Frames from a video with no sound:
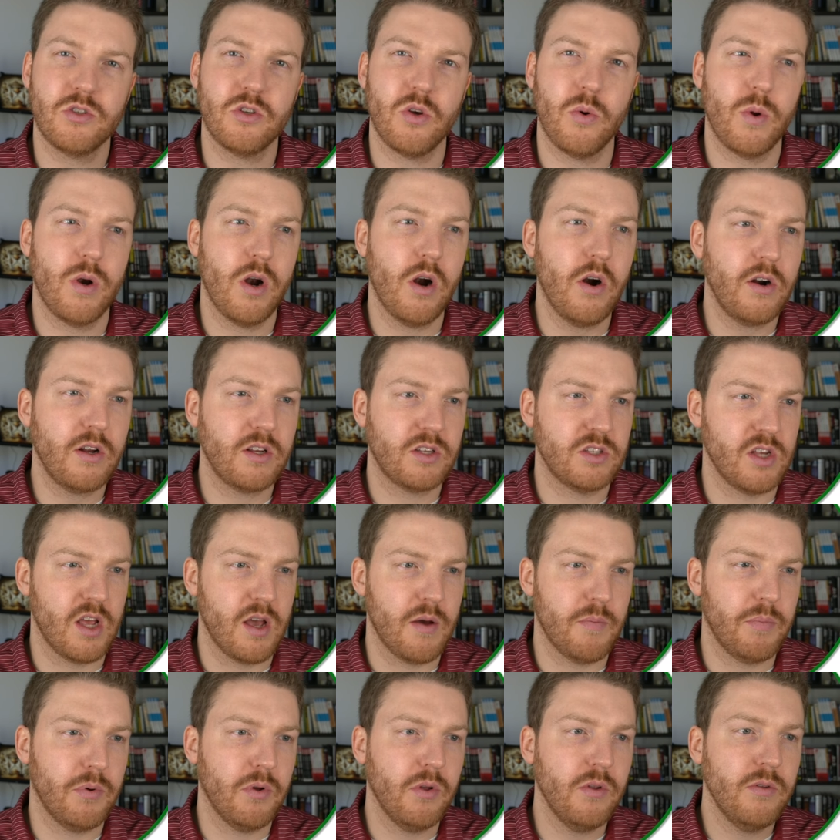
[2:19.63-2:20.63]
So in our
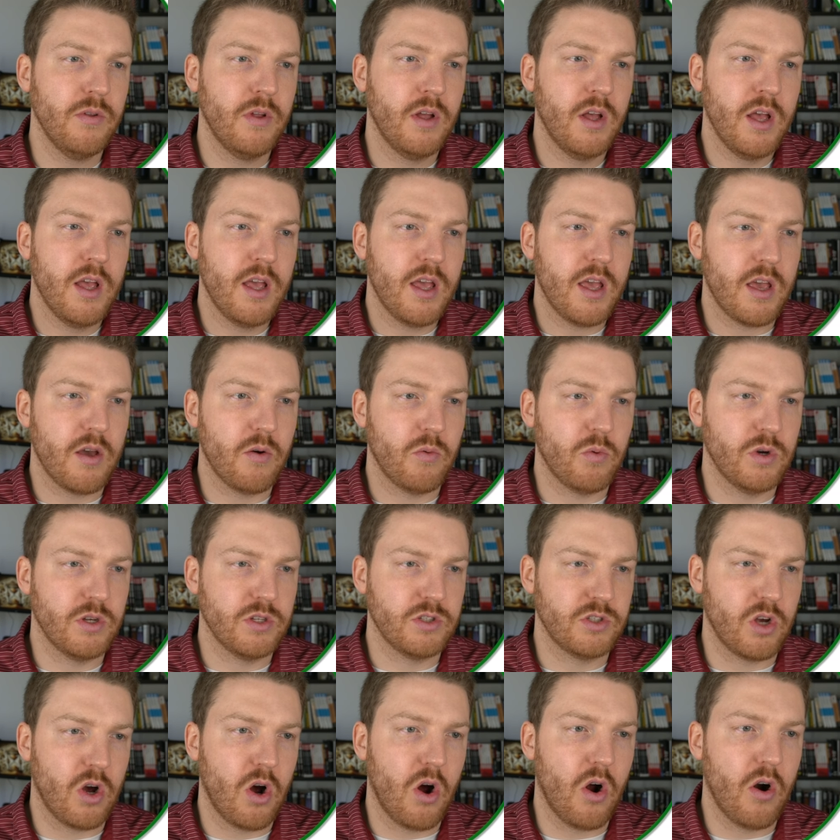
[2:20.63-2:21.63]
example, it
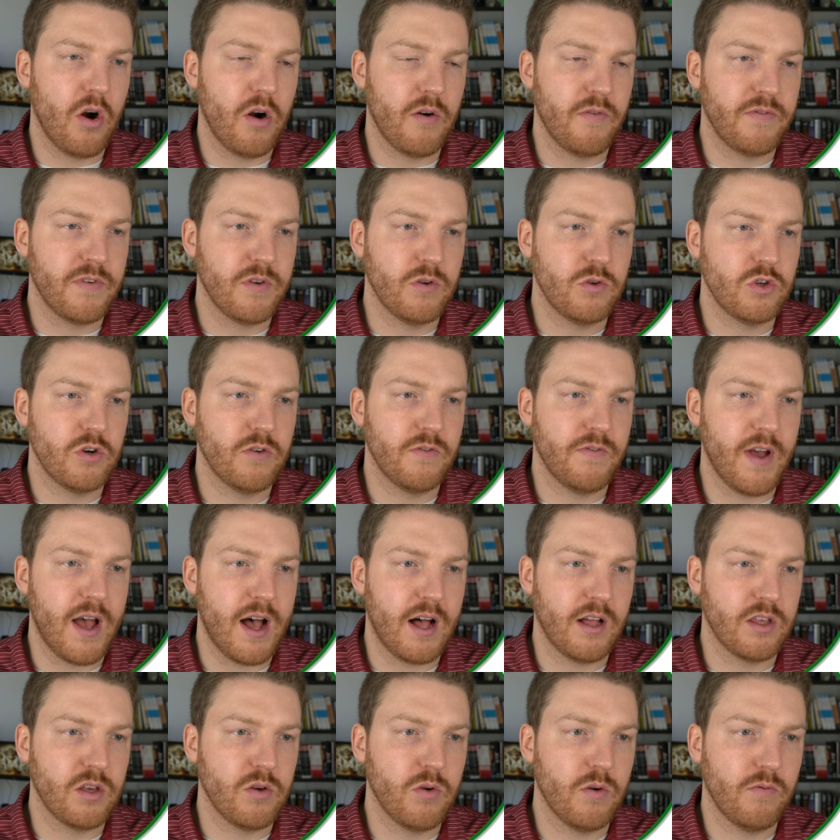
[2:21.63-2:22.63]
was our future
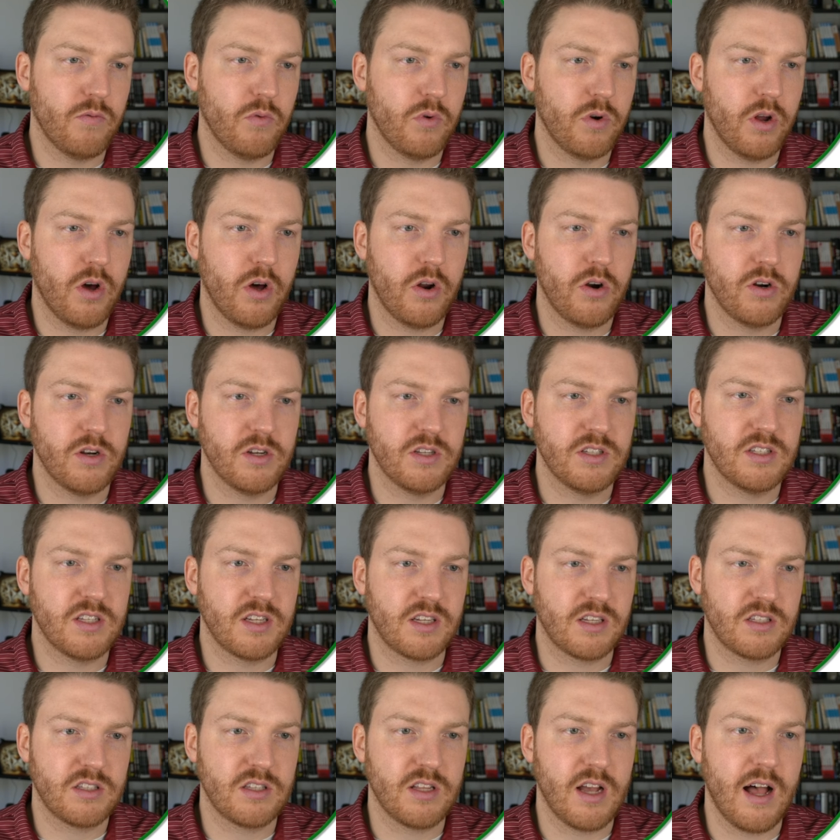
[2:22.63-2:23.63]
value of
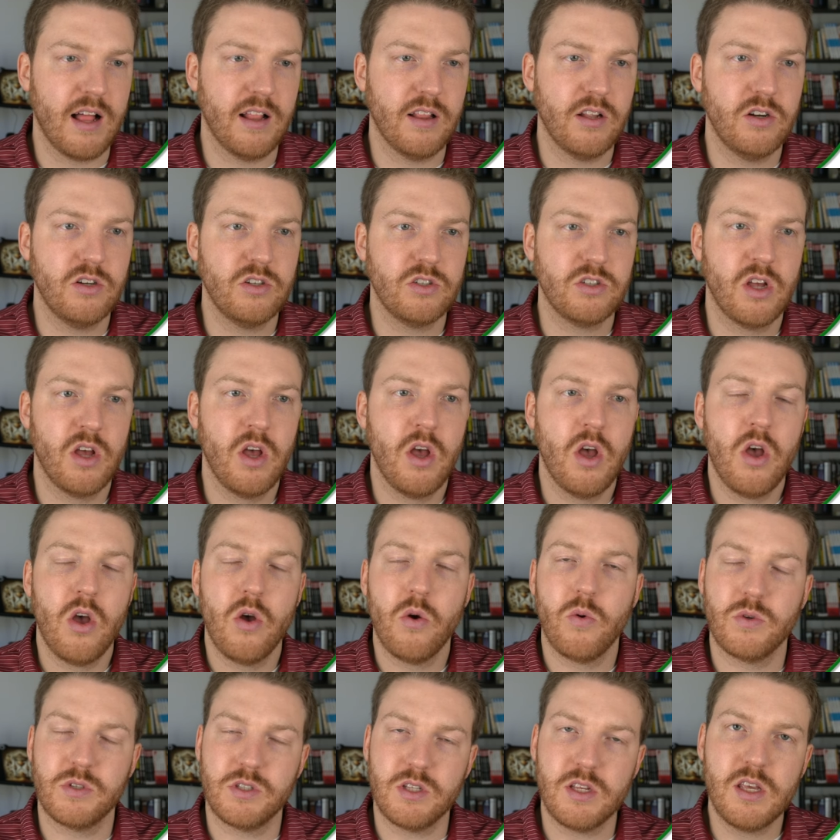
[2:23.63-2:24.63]
$106
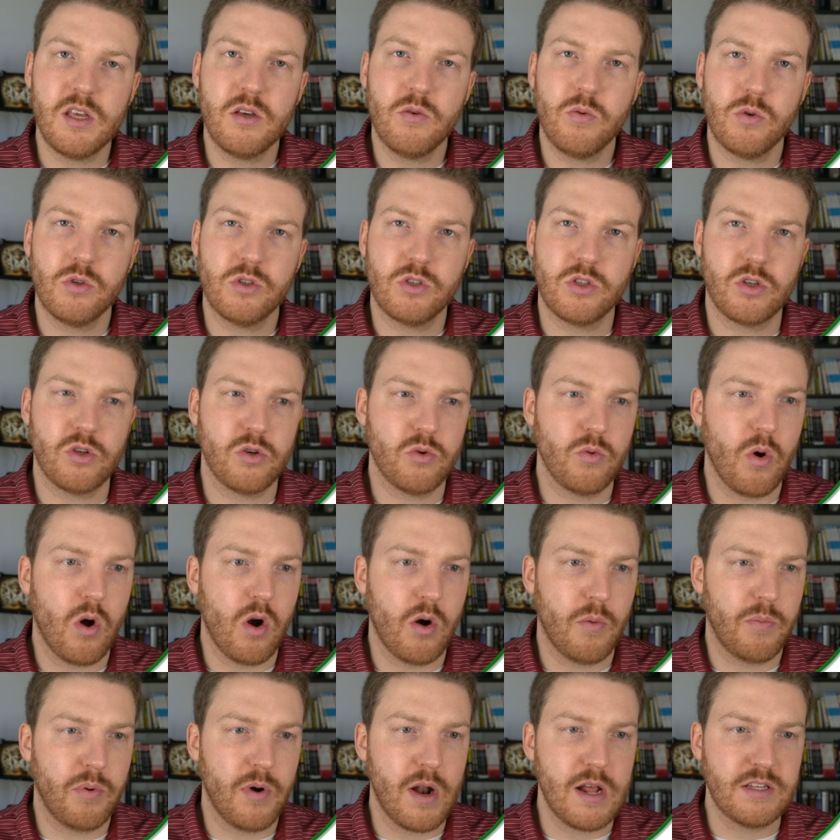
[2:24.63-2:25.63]
was equal to
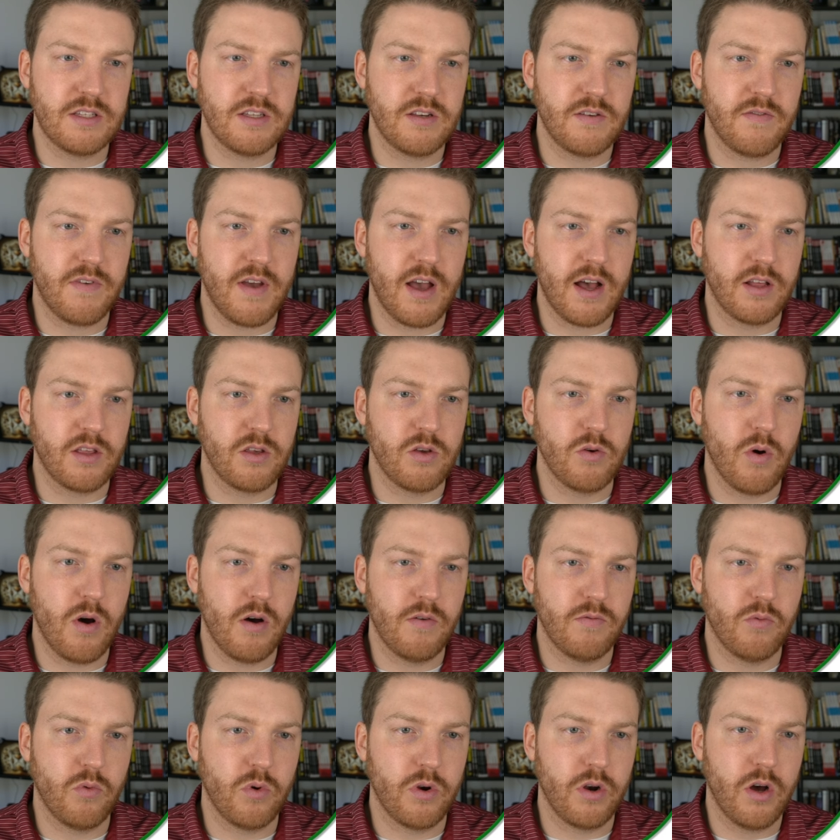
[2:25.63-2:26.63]
our present value
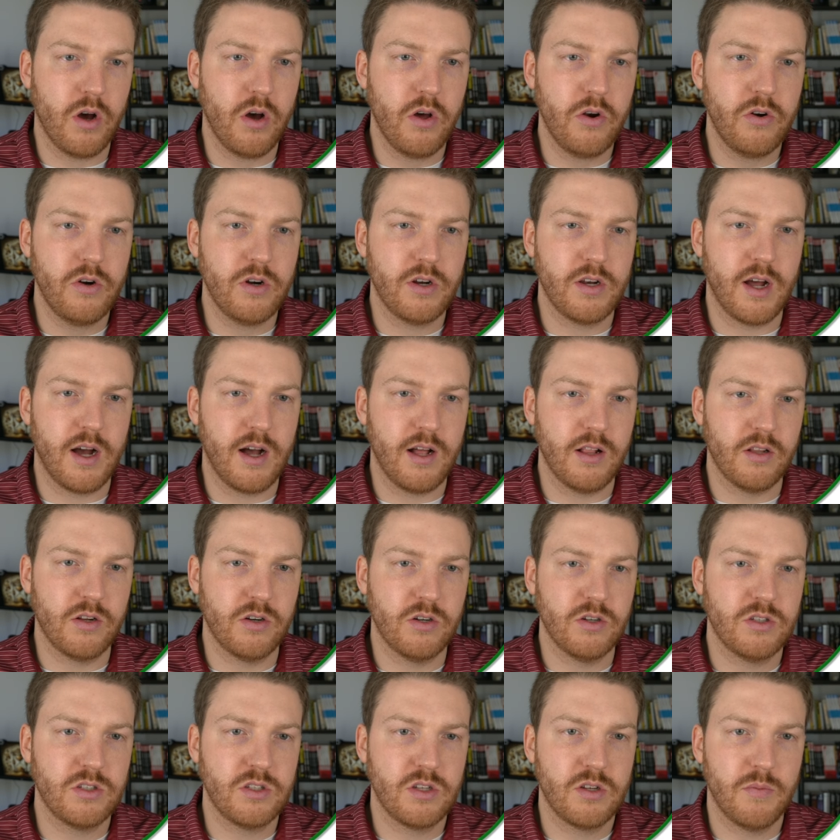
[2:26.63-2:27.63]
of
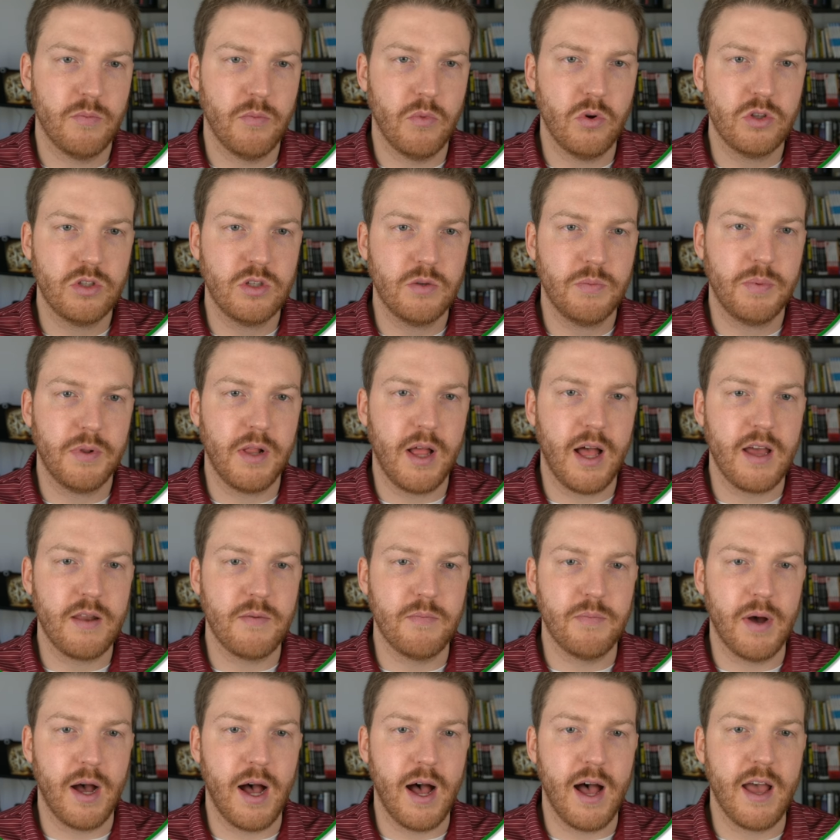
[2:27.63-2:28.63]
$100
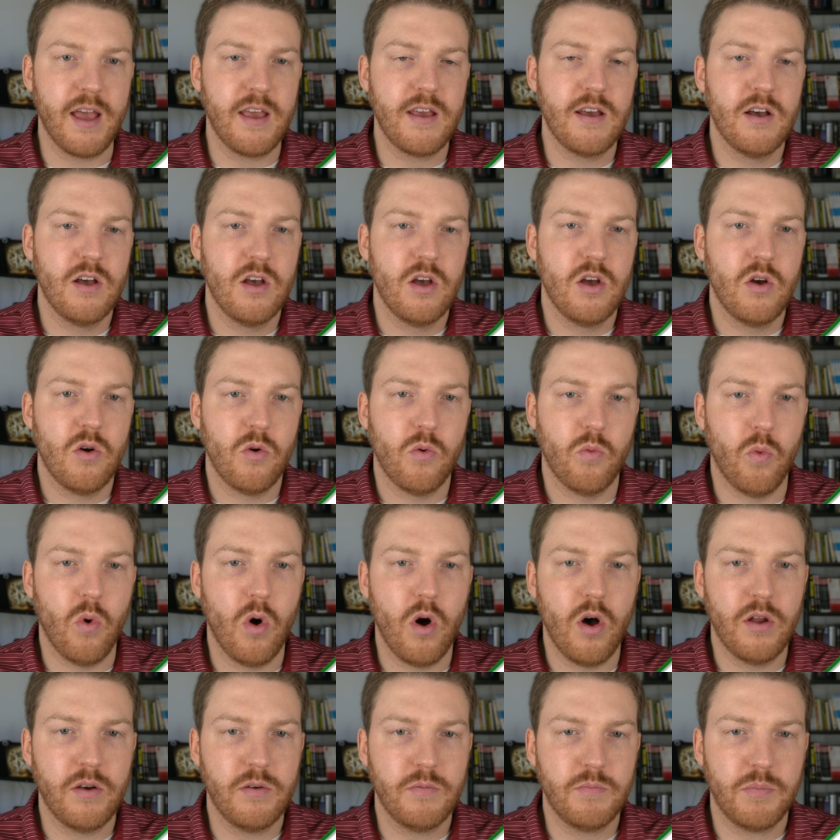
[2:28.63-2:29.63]
multiplied by
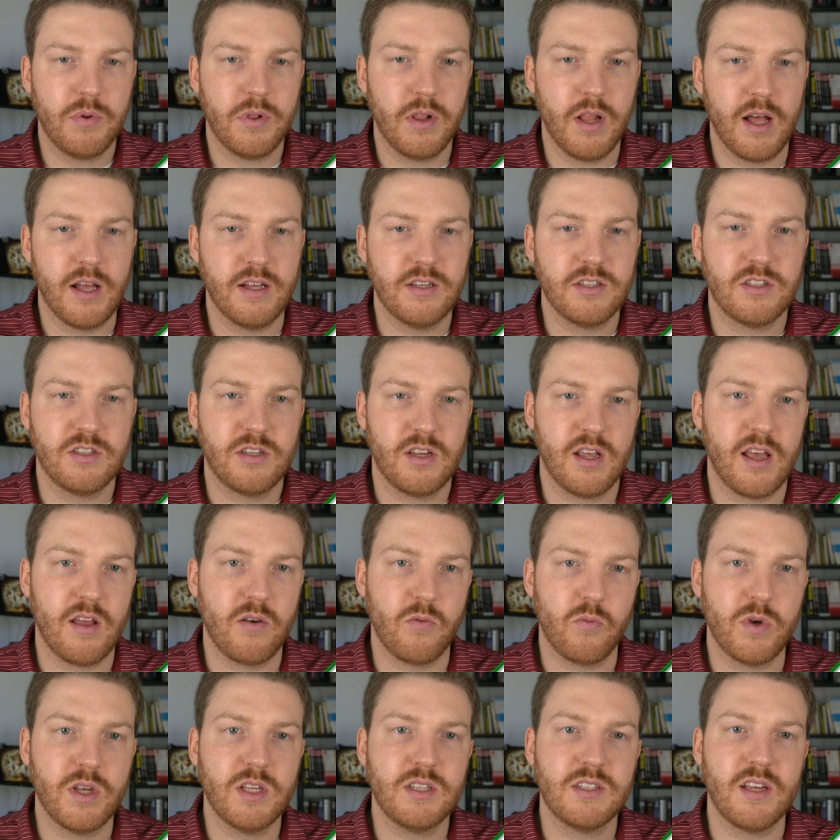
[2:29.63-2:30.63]
1 plus,
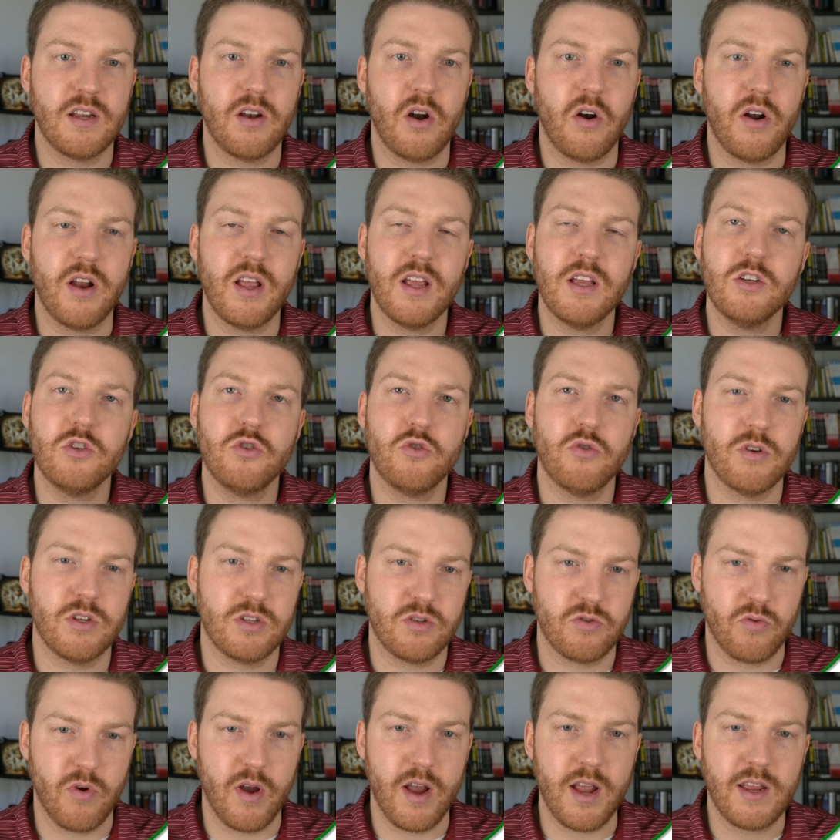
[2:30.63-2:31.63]
and we said our
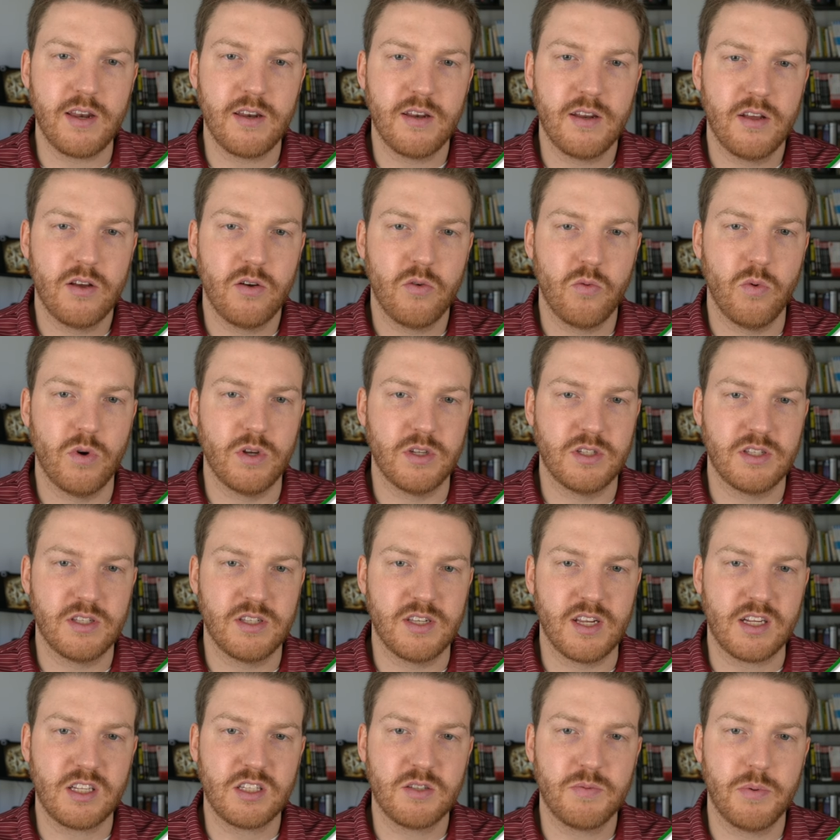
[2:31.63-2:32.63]
interest rate was
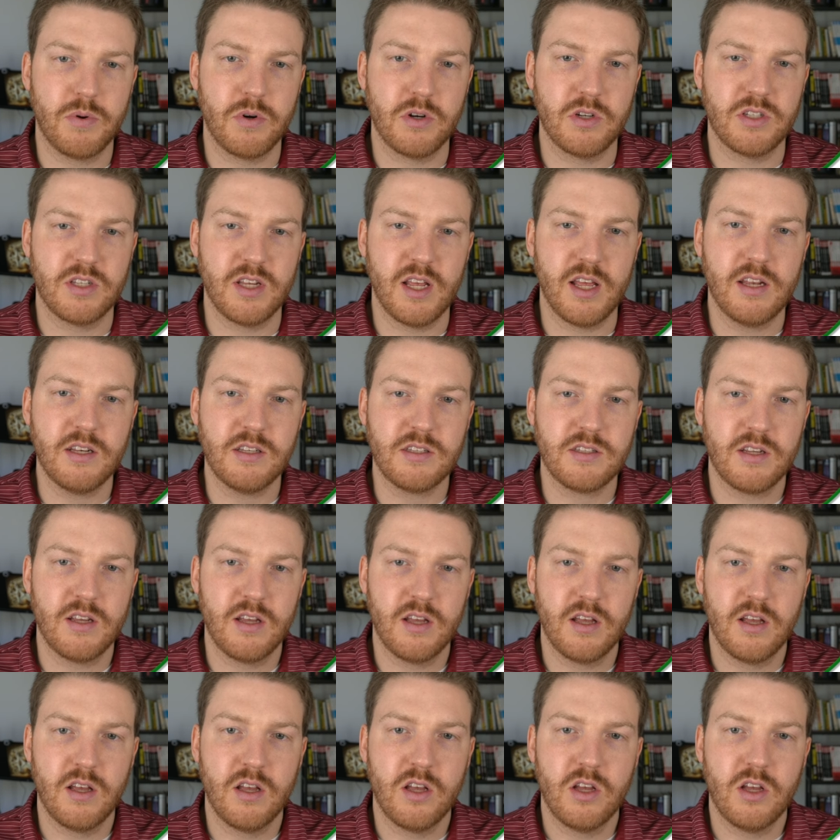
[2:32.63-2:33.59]
6%.